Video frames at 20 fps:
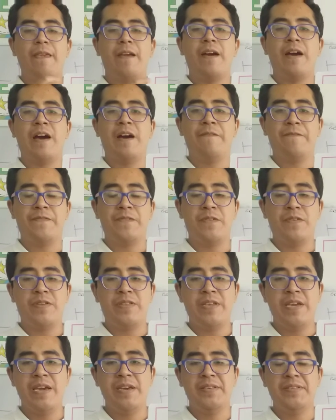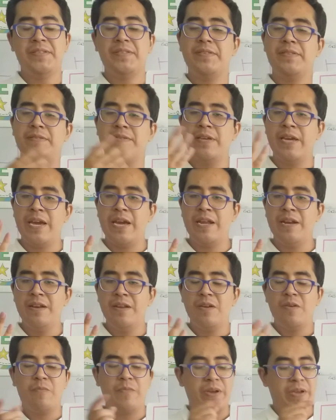After this,
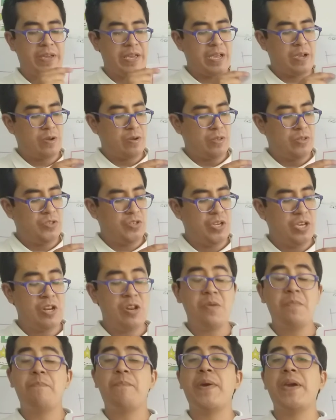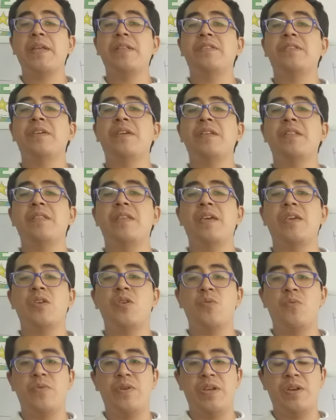then we can continue painting the
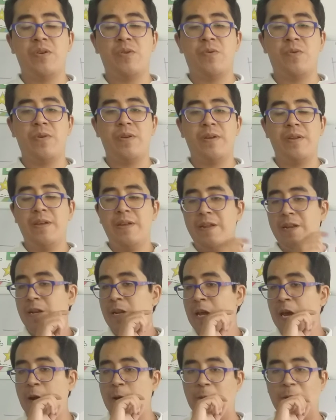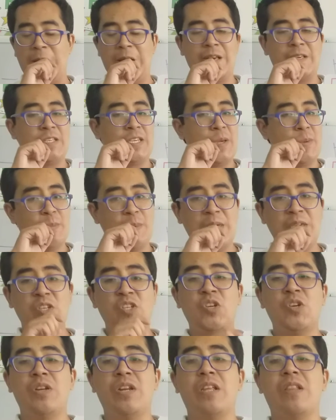unicorn. Now, as I
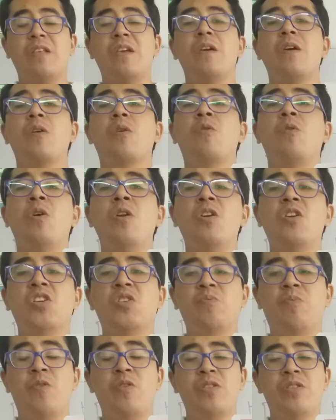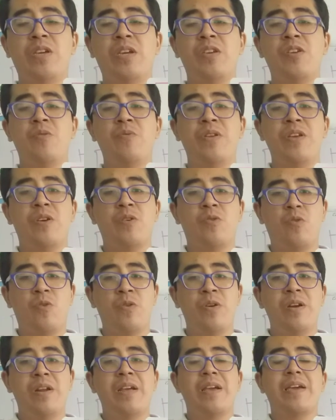mentioned, colors for the
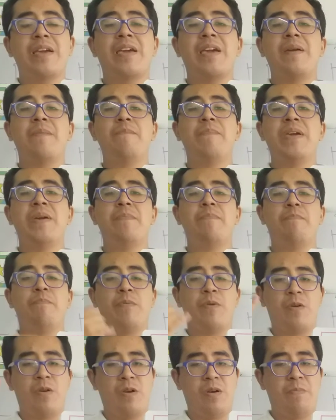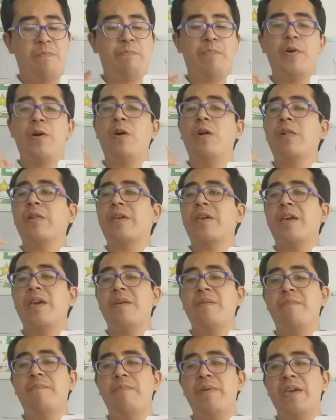unicorn can be purple,
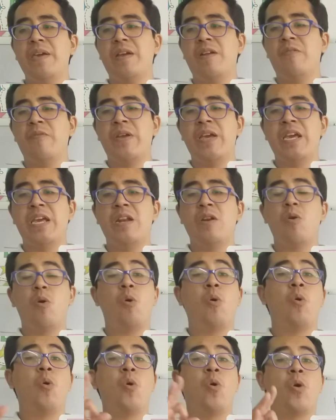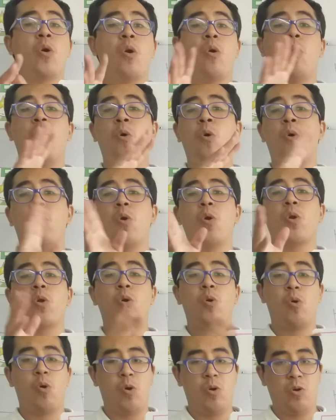can be green, or
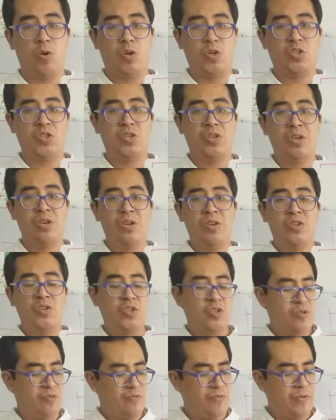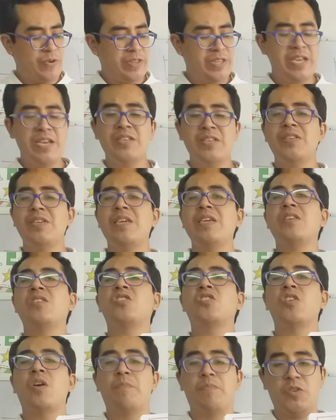all colors. So for this
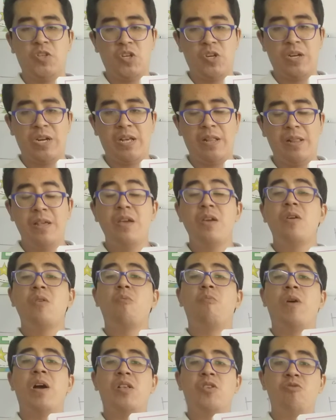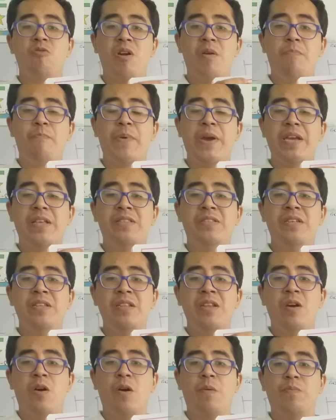is optional. While you are painting
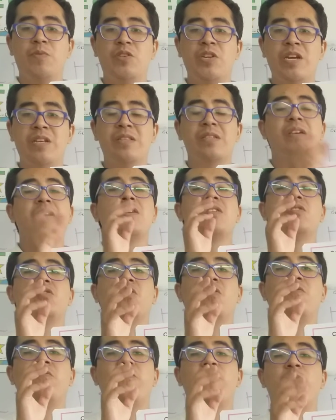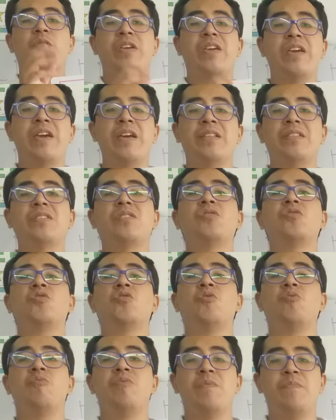the object, don't forget
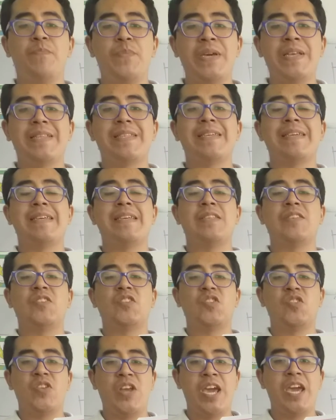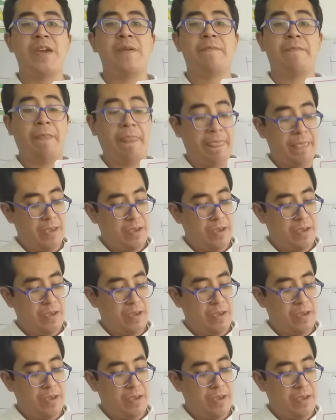to repeat its name.